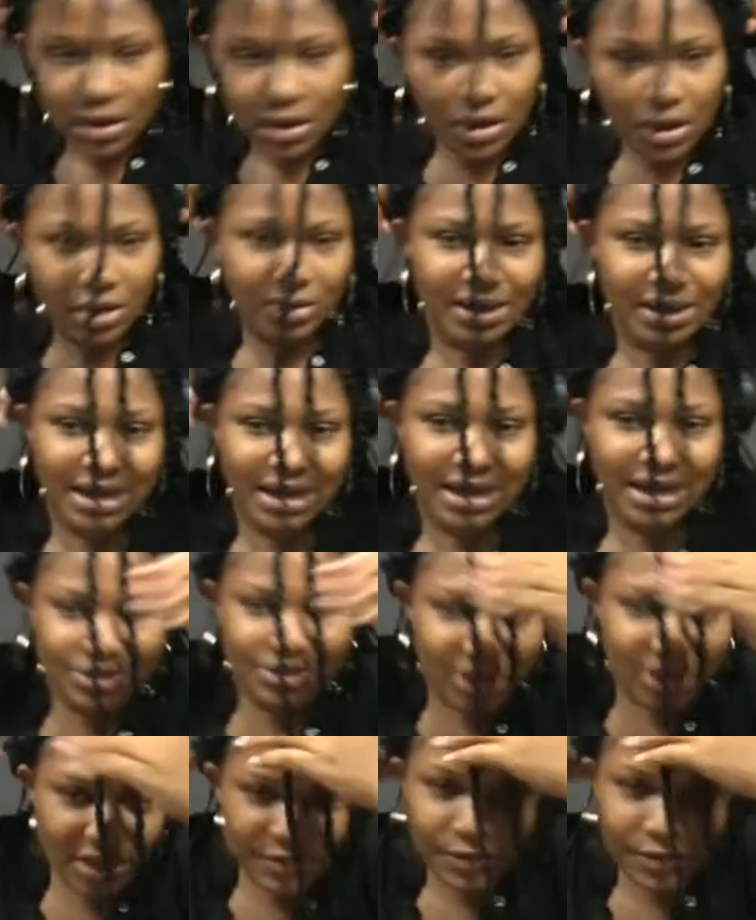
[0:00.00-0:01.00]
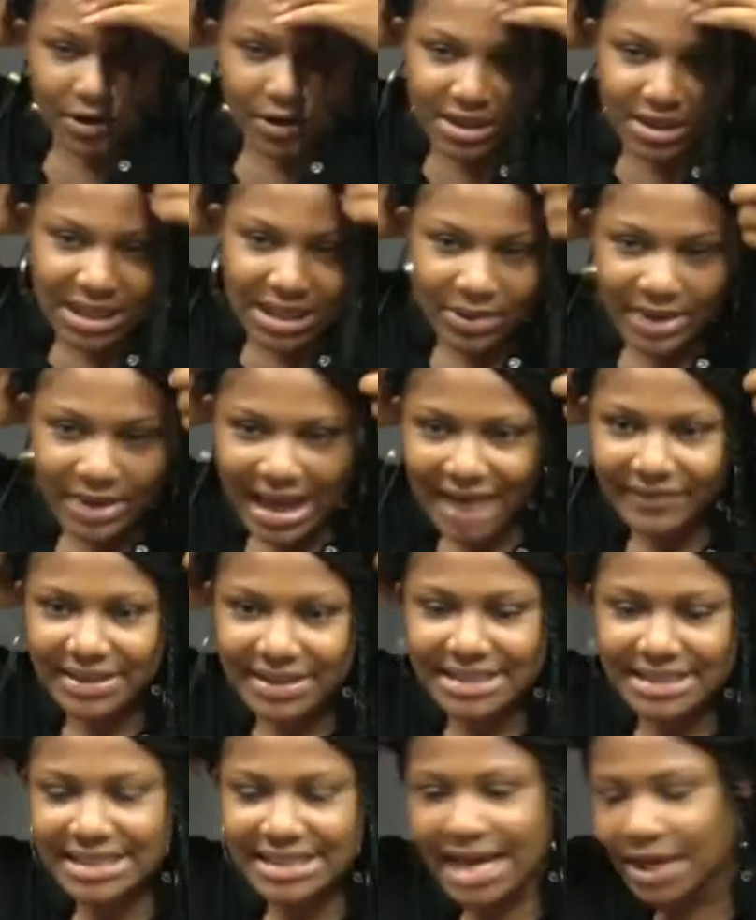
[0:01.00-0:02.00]
All right, I totally forgot that we have a
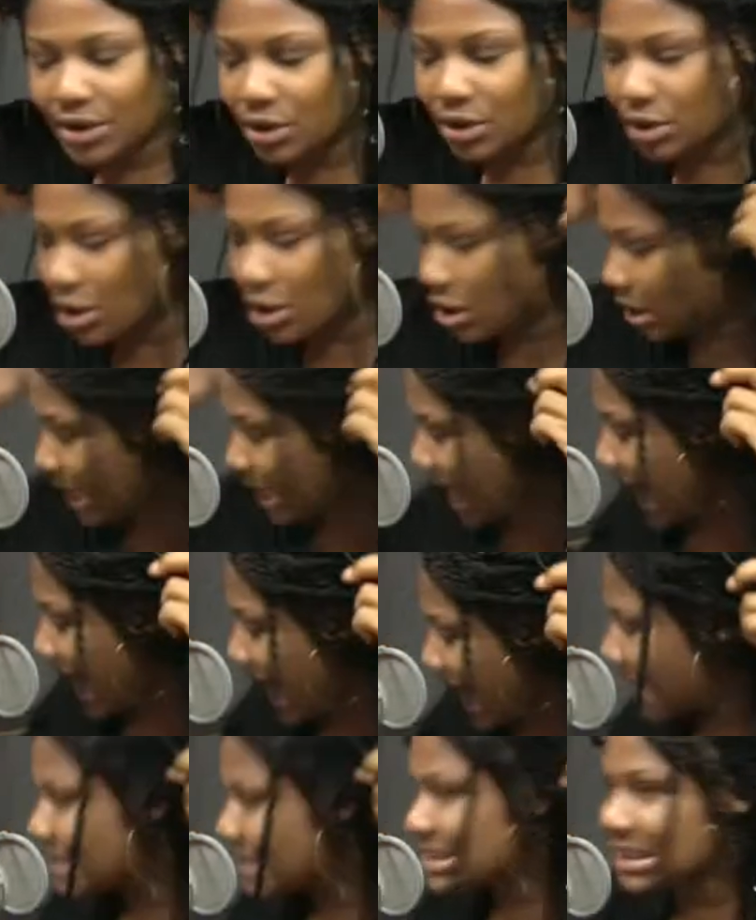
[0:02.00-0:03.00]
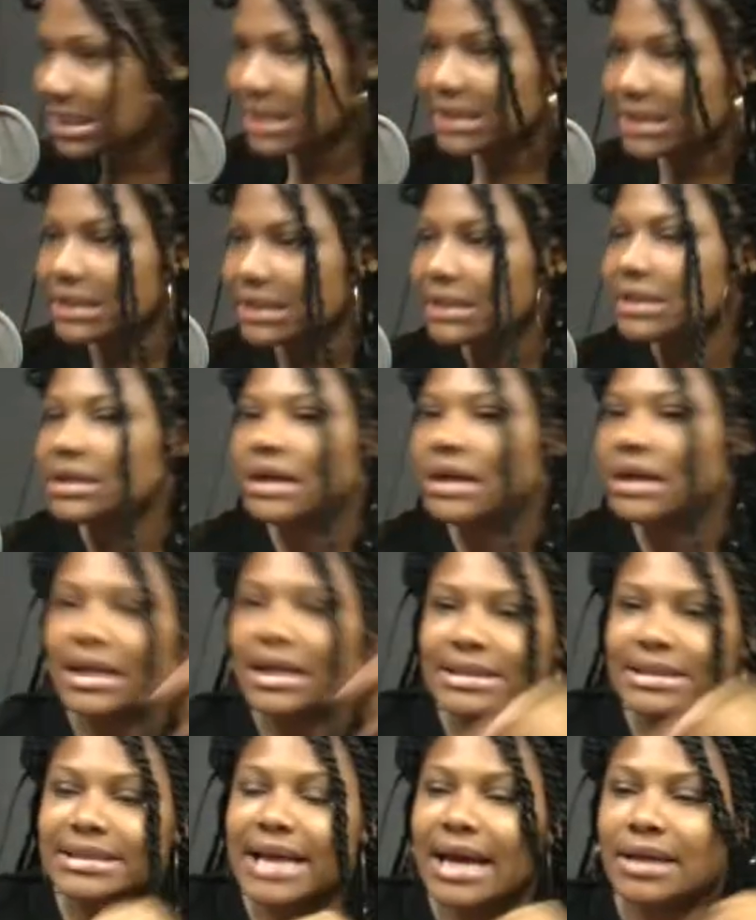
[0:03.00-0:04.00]
10 o'clock ad. Uh,
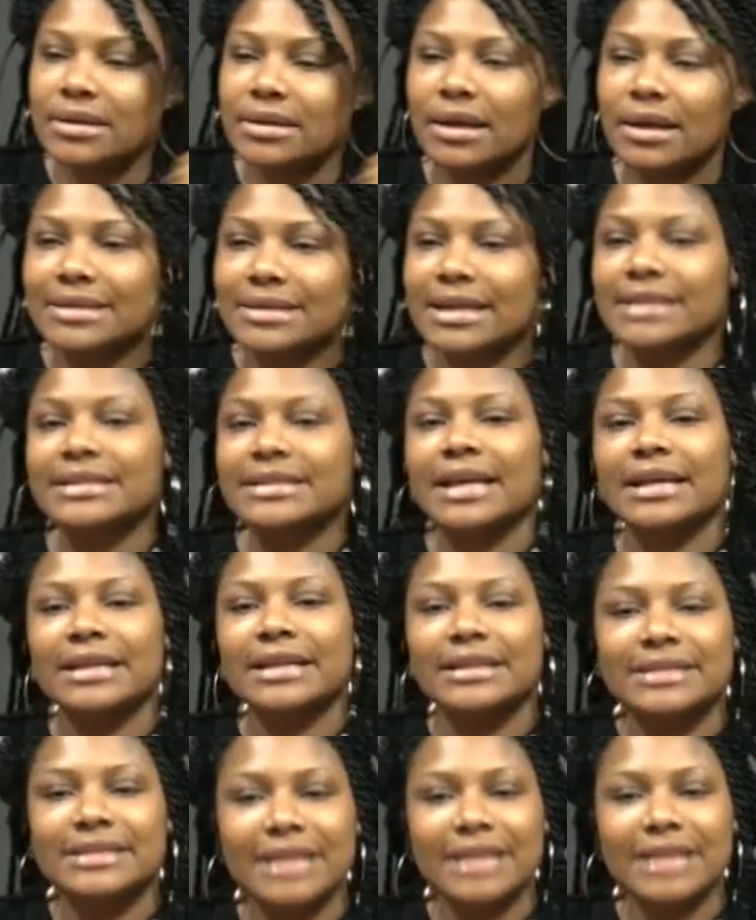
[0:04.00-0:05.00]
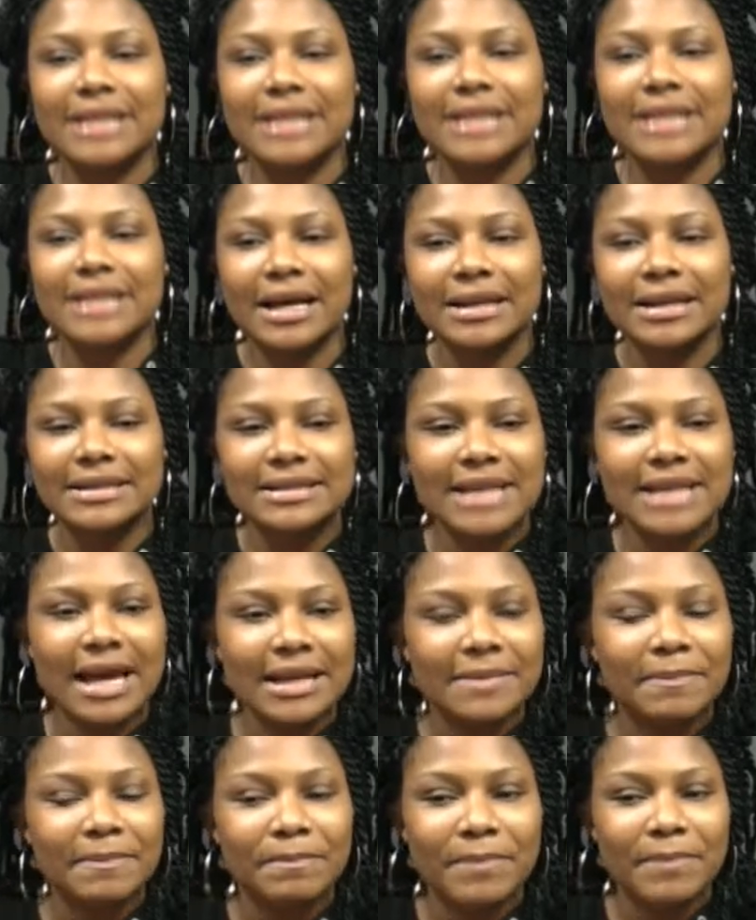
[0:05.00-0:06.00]
10, I said 10. It's a, uh, a
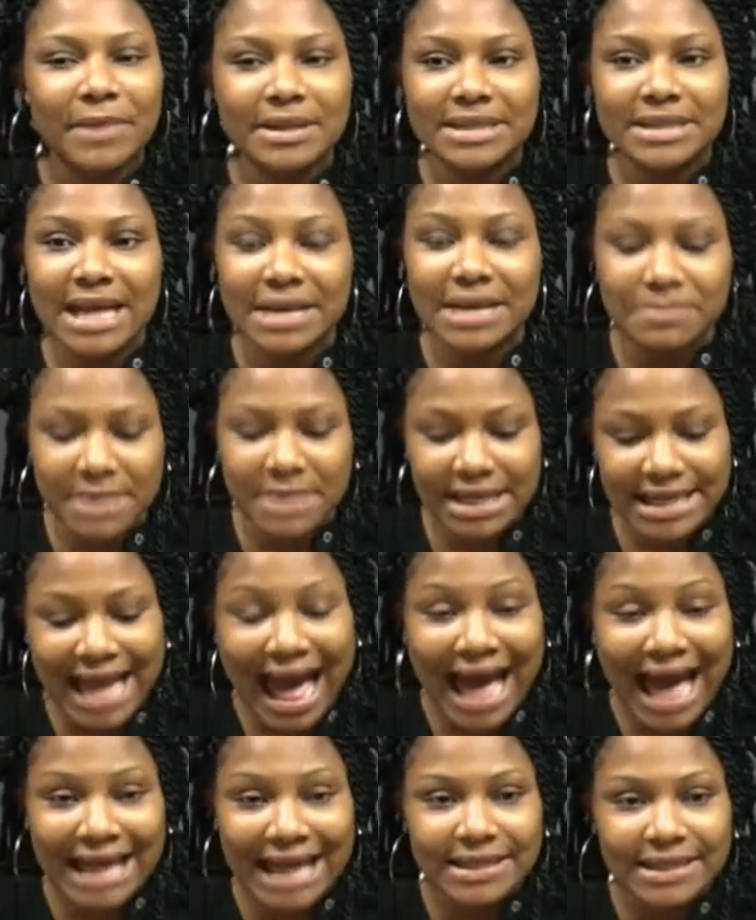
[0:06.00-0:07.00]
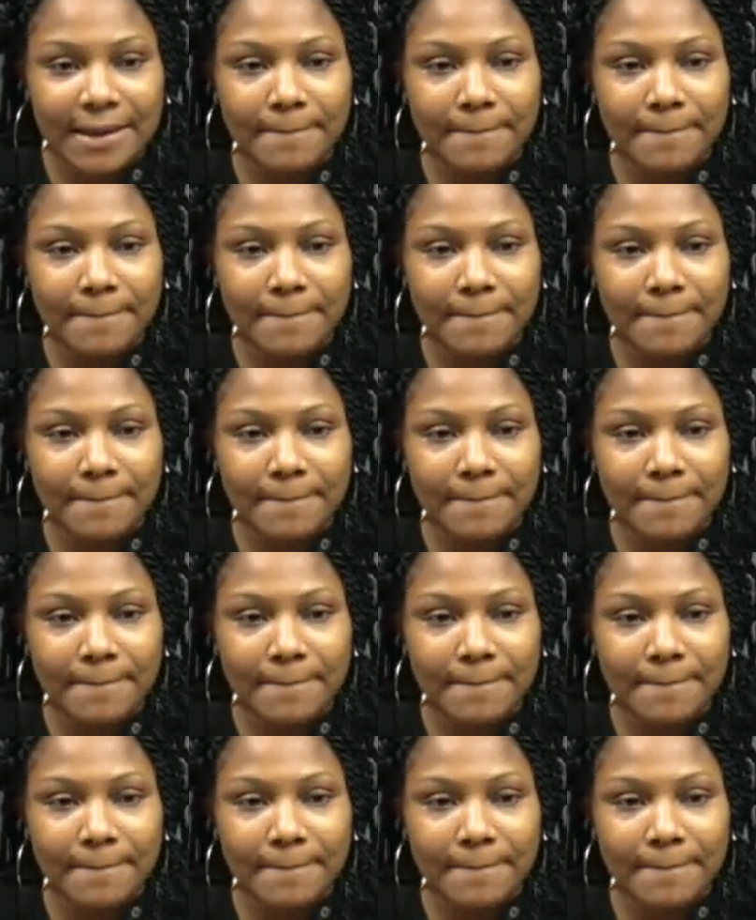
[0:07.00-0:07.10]
10 10 minute ad